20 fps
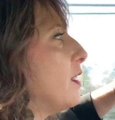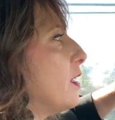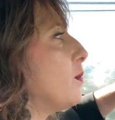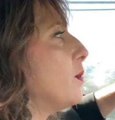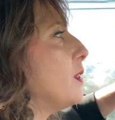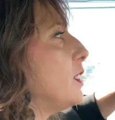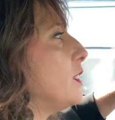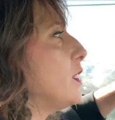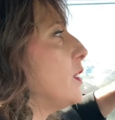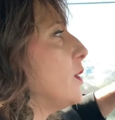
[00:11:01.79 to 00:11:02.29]

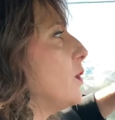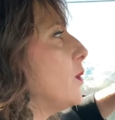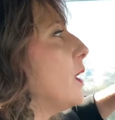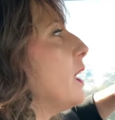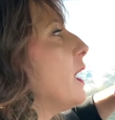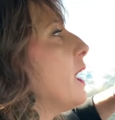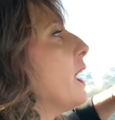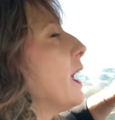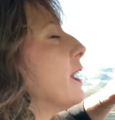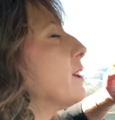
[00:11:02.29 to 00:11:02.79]
we do.
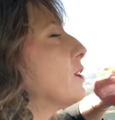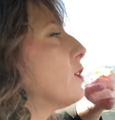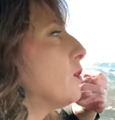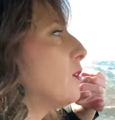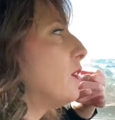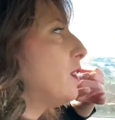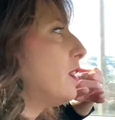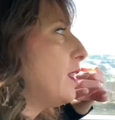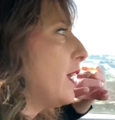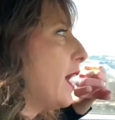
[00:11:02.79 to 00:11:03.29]
And so
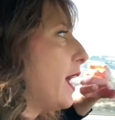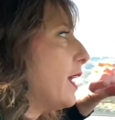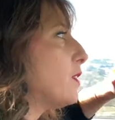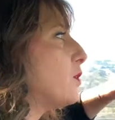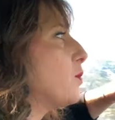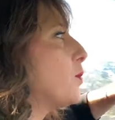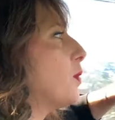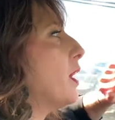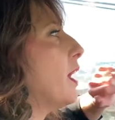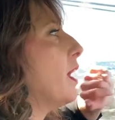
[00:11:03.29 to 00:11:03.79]

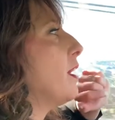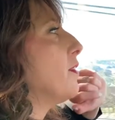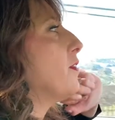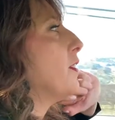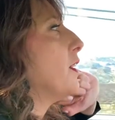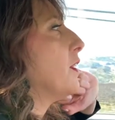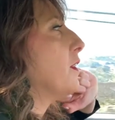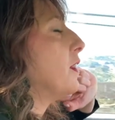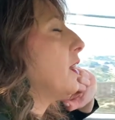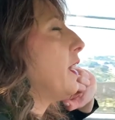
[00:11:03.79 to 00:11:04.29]
that's where I
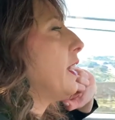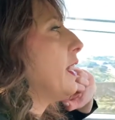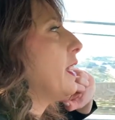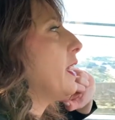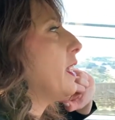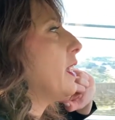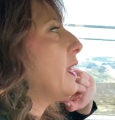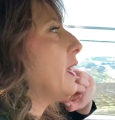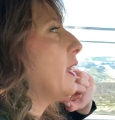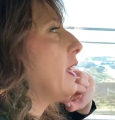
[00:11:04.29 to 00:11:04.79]
felt
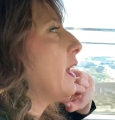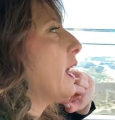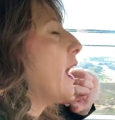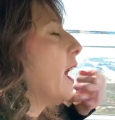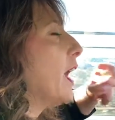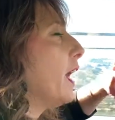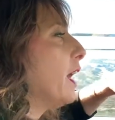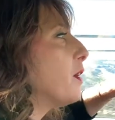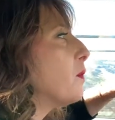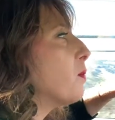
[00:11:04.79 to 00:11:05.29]
like,
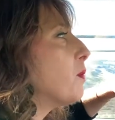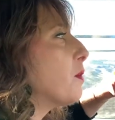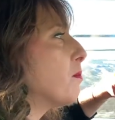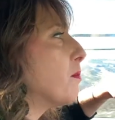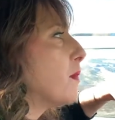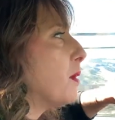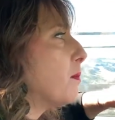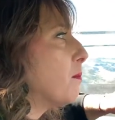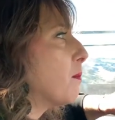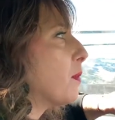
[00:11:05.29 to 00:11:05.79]
I
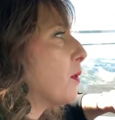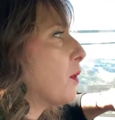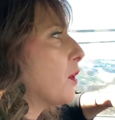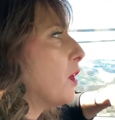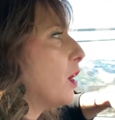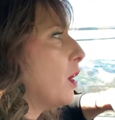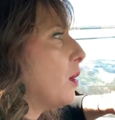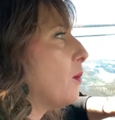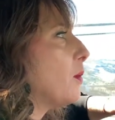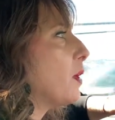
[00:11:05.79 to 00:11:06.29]
remember
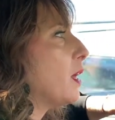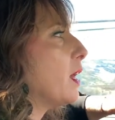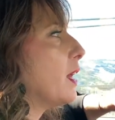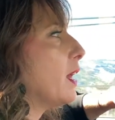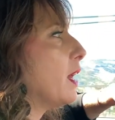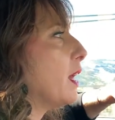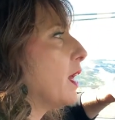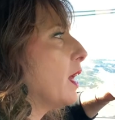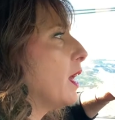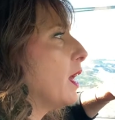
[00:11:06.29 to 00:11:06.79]

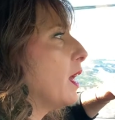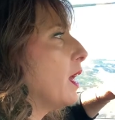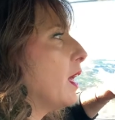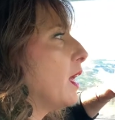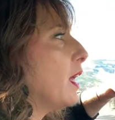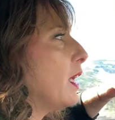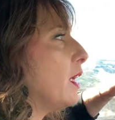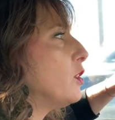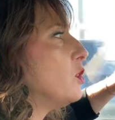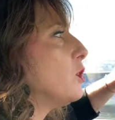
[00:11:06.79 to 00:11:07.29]

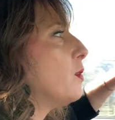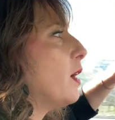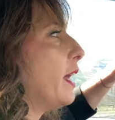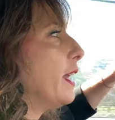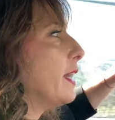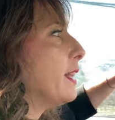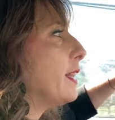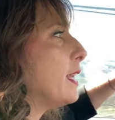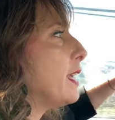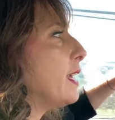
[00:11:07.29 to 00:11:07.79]
going into
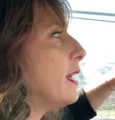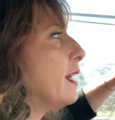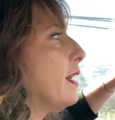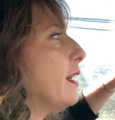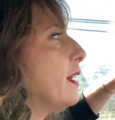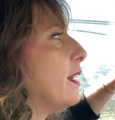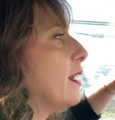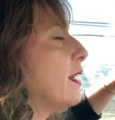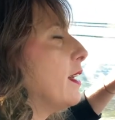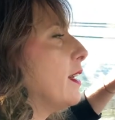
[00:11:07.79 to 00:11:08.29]

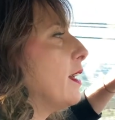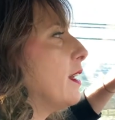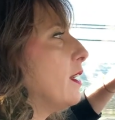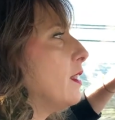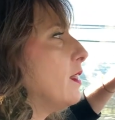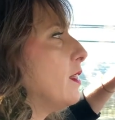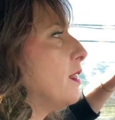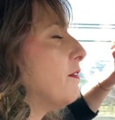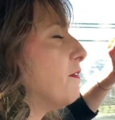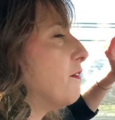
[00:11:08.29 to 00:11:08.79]
ILEA
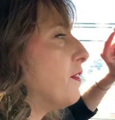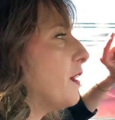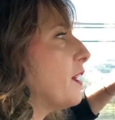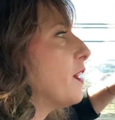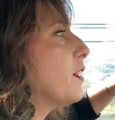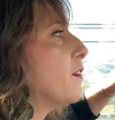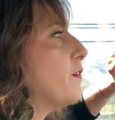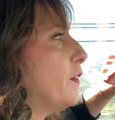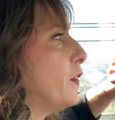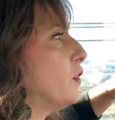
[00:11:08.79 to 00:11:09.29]
the
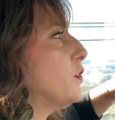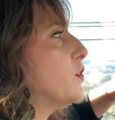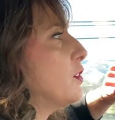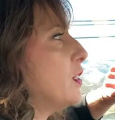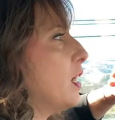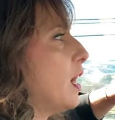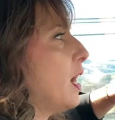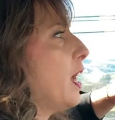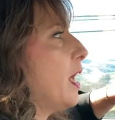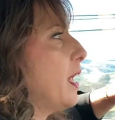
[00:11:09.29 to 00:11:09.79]
very first
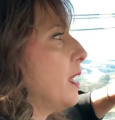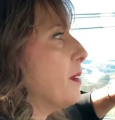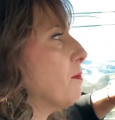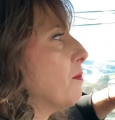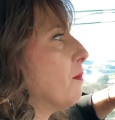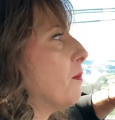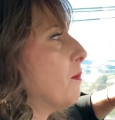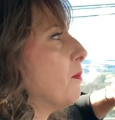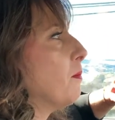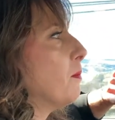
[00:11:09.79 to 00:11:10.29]

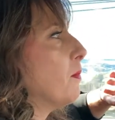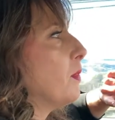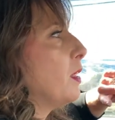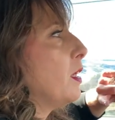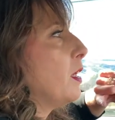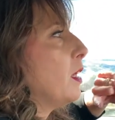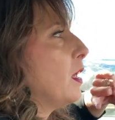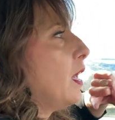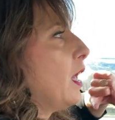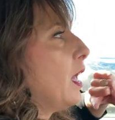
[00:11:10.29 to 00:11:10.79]

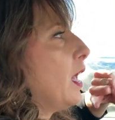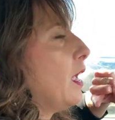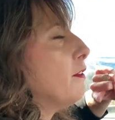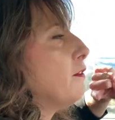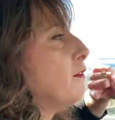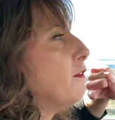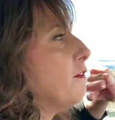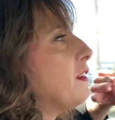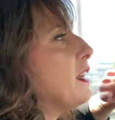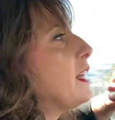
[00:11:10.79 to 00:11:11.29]
time
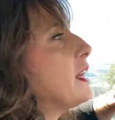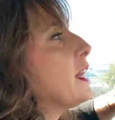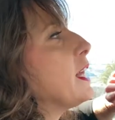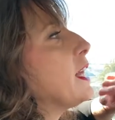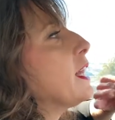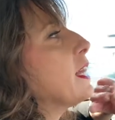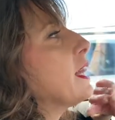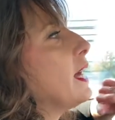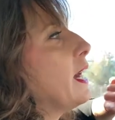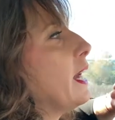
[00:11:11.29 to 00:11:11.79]
and
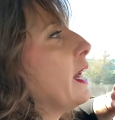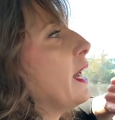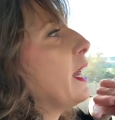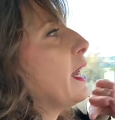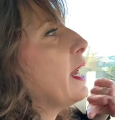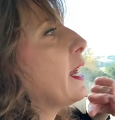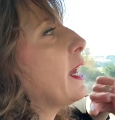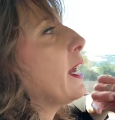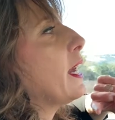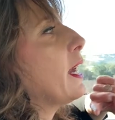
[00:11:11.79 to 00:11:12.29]
feeling
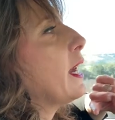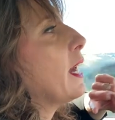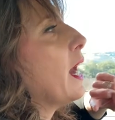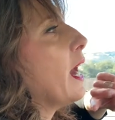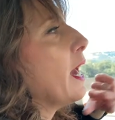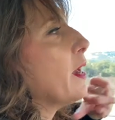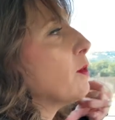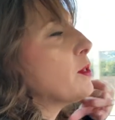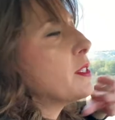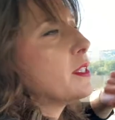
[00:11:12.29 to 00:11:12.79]
like
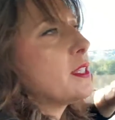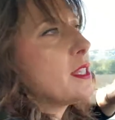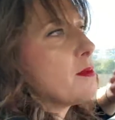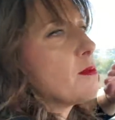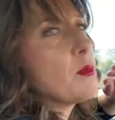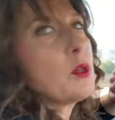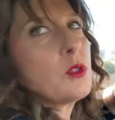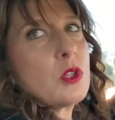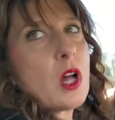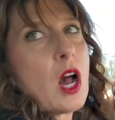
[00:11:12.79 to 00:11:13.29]
I was the
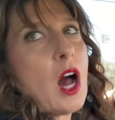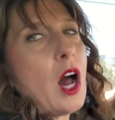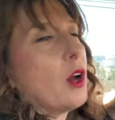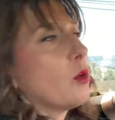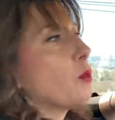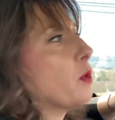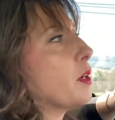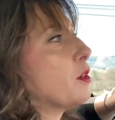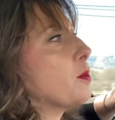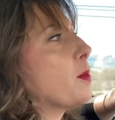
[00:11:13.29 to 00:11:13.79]
most
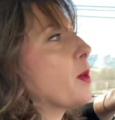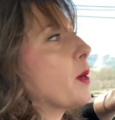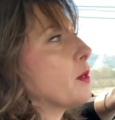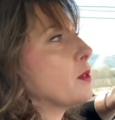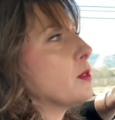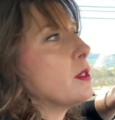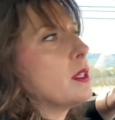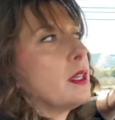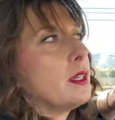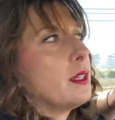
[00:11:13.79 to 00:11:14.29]
awkward
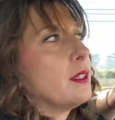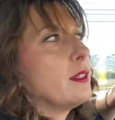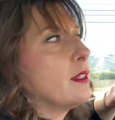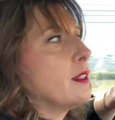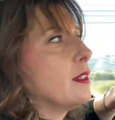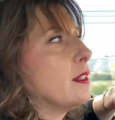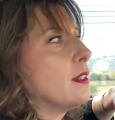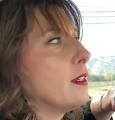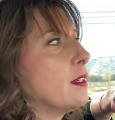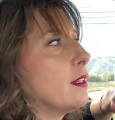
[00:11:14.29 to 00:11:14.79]

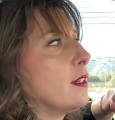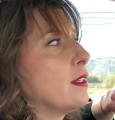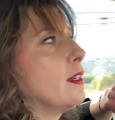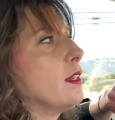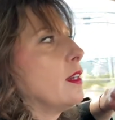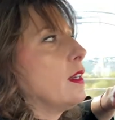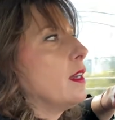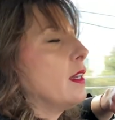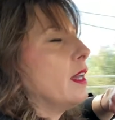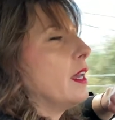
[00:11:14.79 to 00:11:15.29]

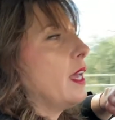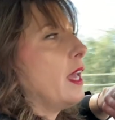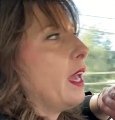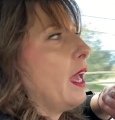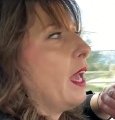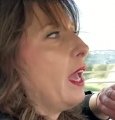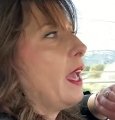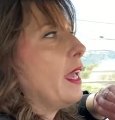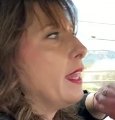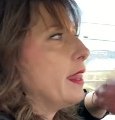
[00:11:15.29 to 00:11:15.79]

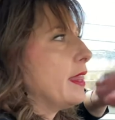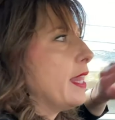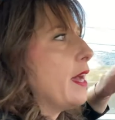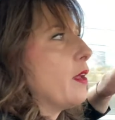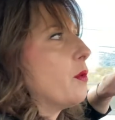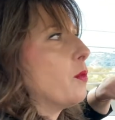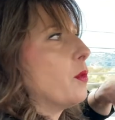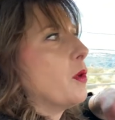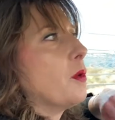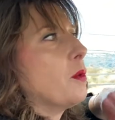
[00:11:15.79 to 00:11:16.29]
person in
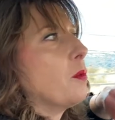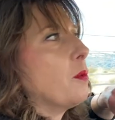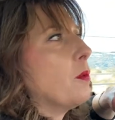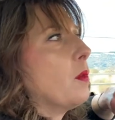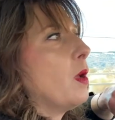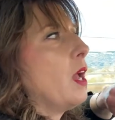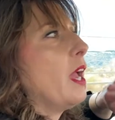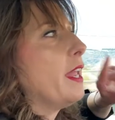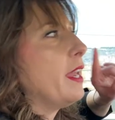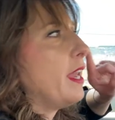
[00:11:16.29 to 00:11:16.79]
that
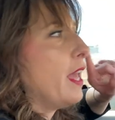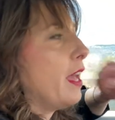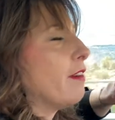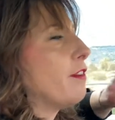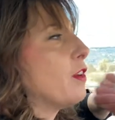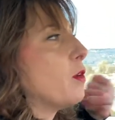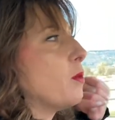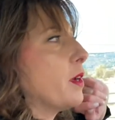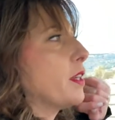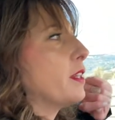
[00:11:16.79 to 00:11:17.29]
room, and
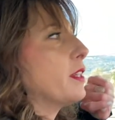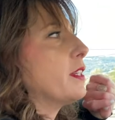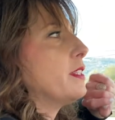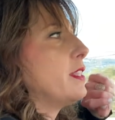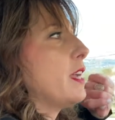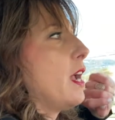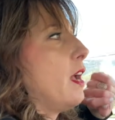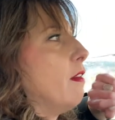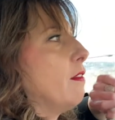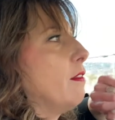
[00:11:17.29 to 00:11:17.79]
everyone could
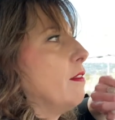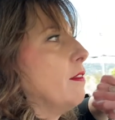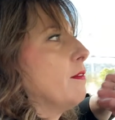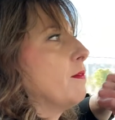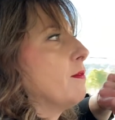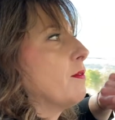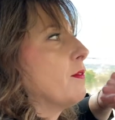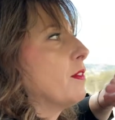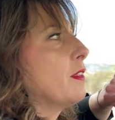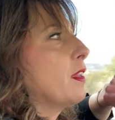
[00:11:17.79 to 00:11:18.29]
tell.
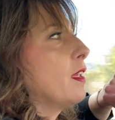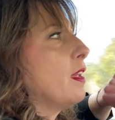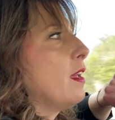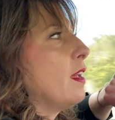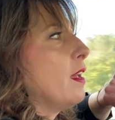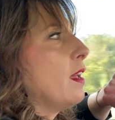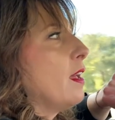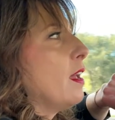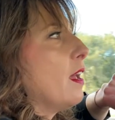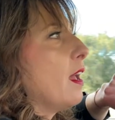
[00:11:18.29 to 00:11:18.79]

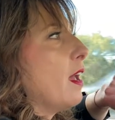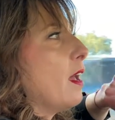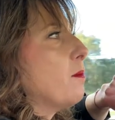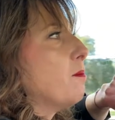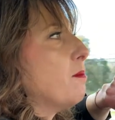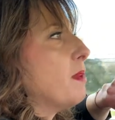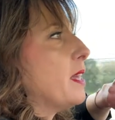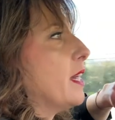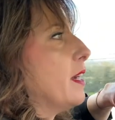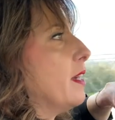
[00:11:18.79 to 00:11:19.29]

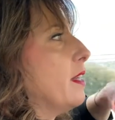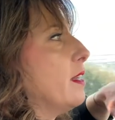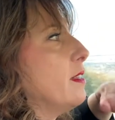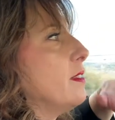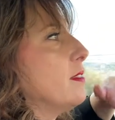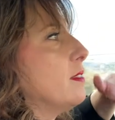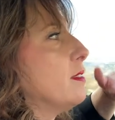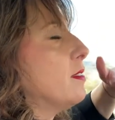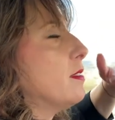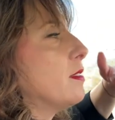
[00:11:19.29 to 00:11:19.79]

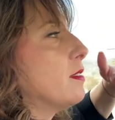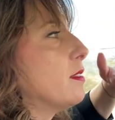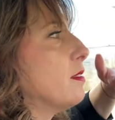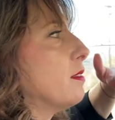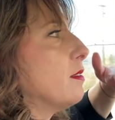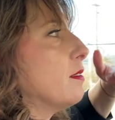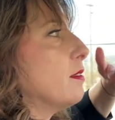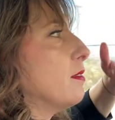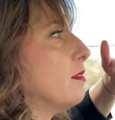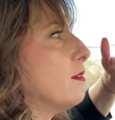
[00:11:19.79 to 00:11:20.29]
Because
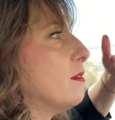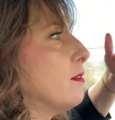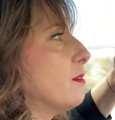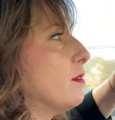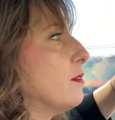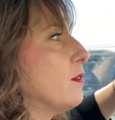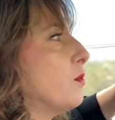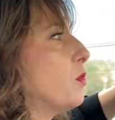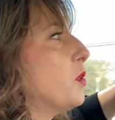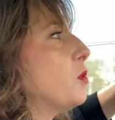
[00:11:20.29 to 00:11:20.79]

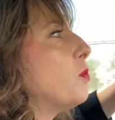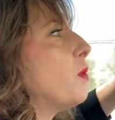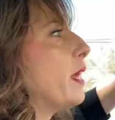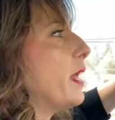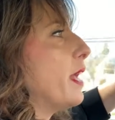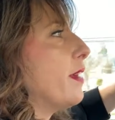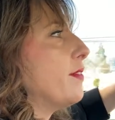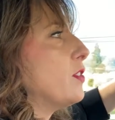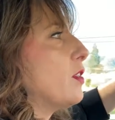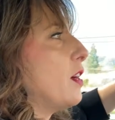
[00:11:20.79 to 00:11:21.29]
what do I
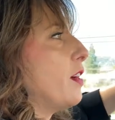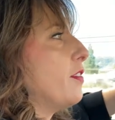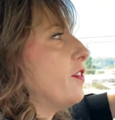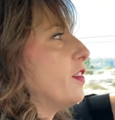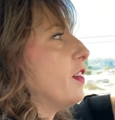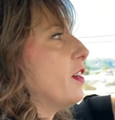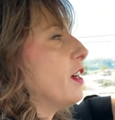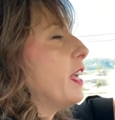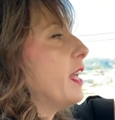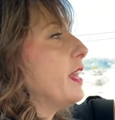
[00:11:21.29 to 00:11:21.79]
have to
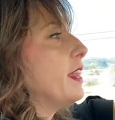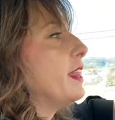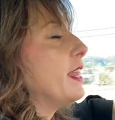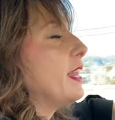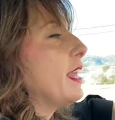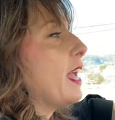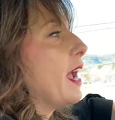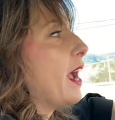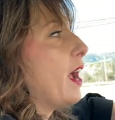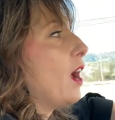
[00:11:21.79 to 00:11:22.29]
offer? And
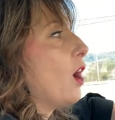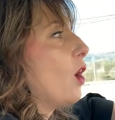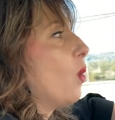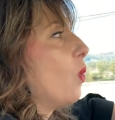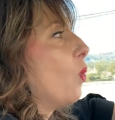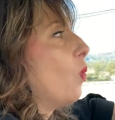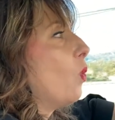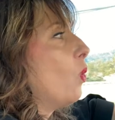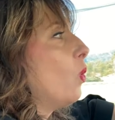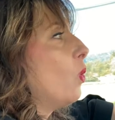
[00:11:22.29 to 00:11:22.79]

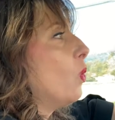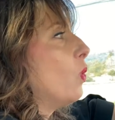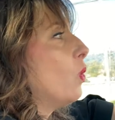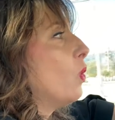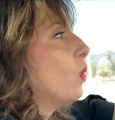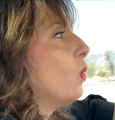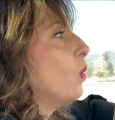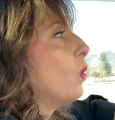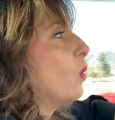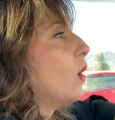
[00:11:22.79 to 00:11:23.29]
now
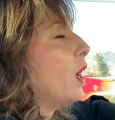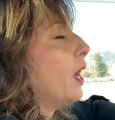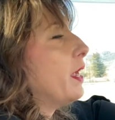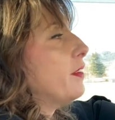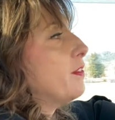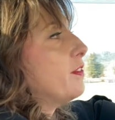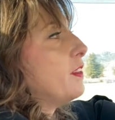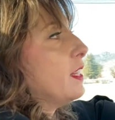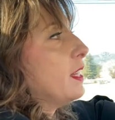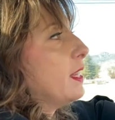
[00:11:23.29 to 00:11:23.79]

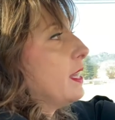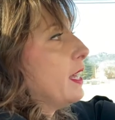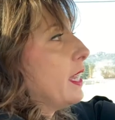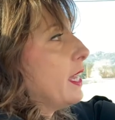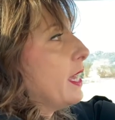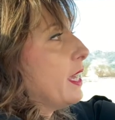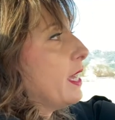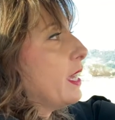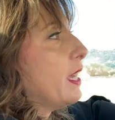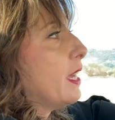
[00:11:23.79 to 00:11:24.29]
I feel
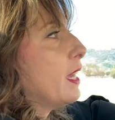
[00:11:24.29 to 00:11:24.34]
like